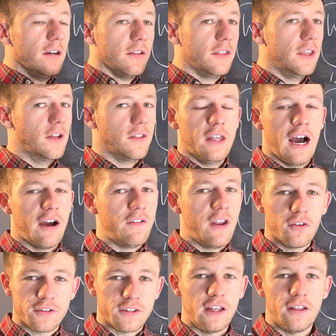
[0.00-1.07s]
that I've
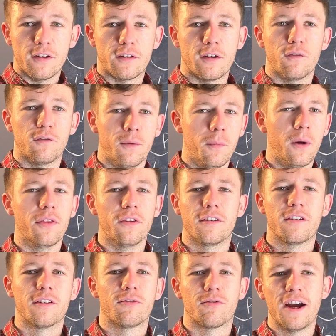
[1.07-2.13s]
not seen the sun for
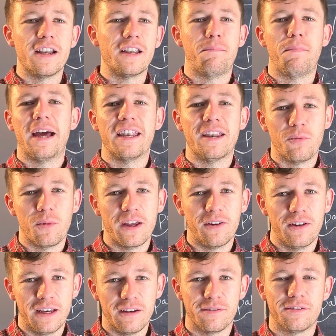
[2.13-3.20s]
months, right? Depending where you
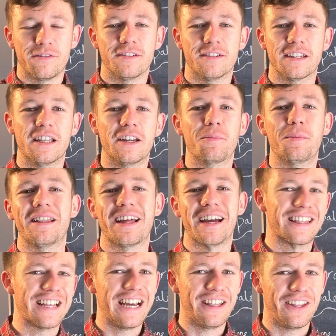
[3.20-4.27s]
live. It's a little bit
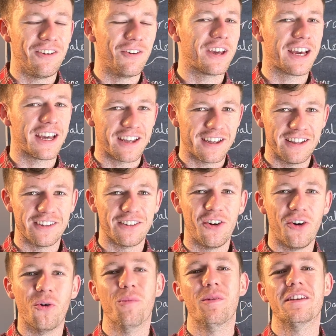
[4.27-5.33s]
like that in the UK. It's not
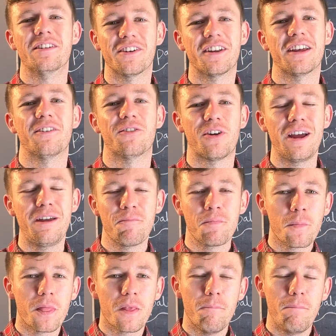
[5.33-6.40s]
always sunny, right?
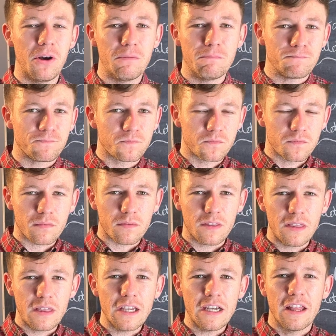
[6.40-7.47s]
But
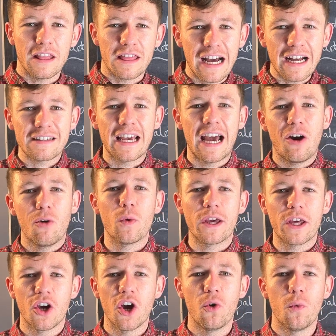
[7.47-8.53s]
that's how we
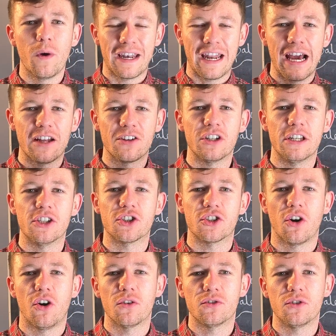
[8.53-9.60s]
can go and actually
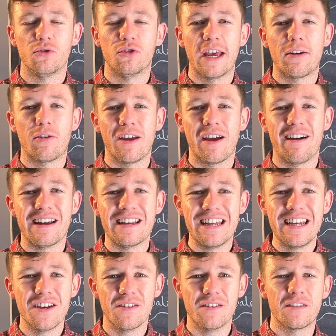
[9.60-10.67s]
start to generate
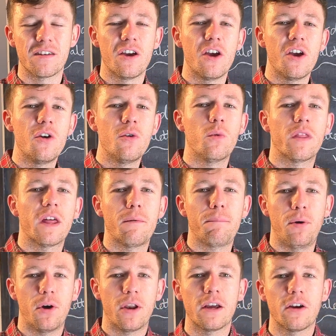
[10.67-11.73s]
ideas without
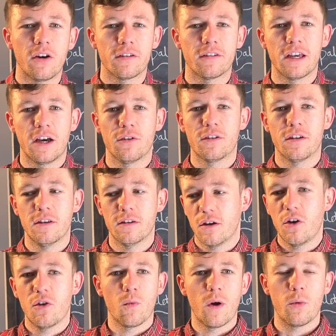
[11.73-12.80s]
putting ourselves in the
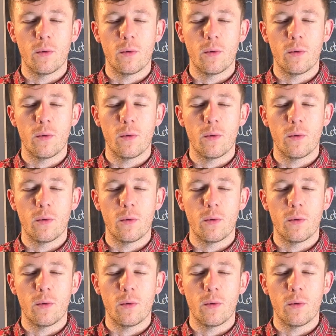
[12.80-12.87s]
zone where